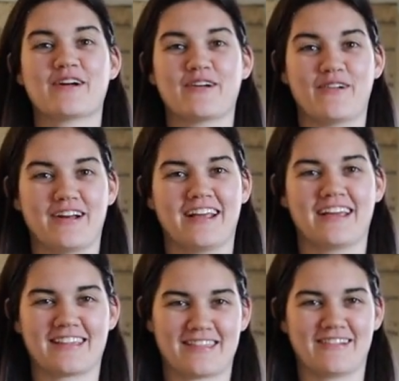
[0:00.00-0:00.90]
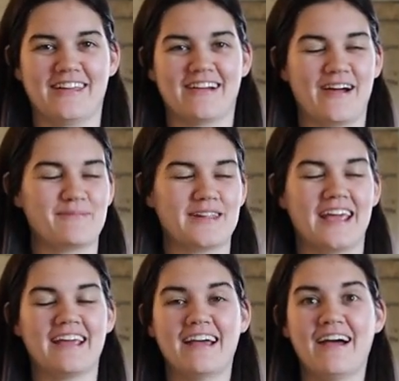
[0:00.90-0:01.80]
recording his three year
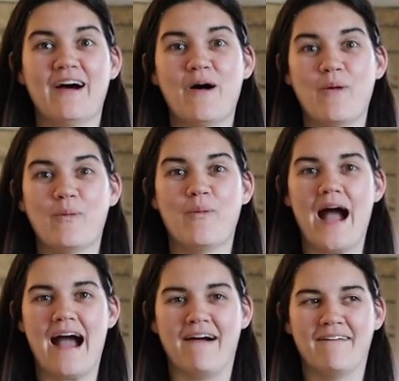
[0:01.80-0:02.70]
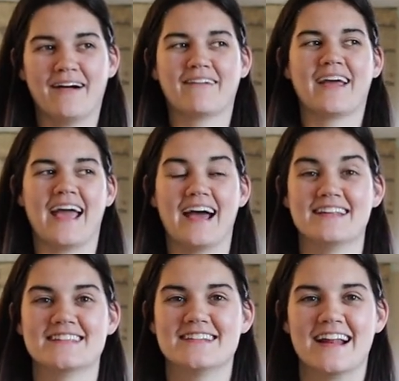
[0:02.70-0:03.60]
update. Wow, okay, I
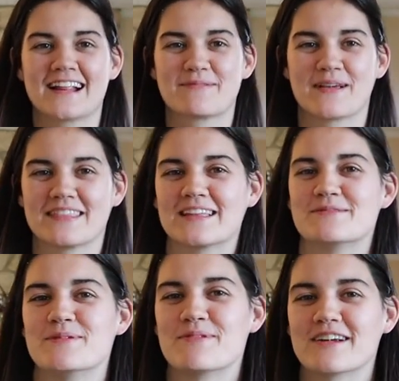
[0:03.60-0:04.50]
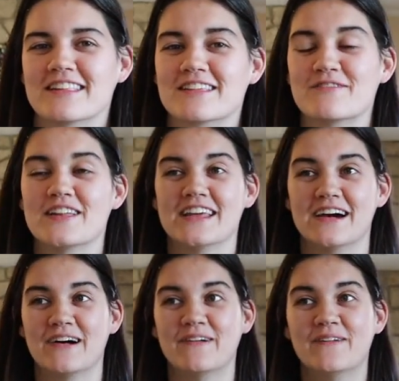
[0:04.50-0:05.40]
did not expect that to be part of this
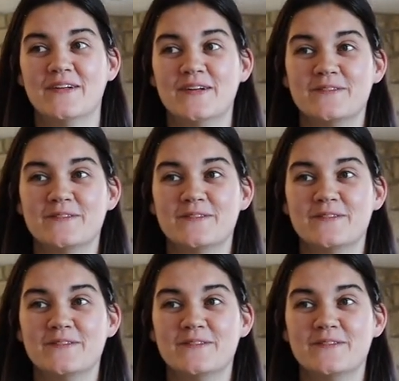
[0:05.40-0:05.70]
video.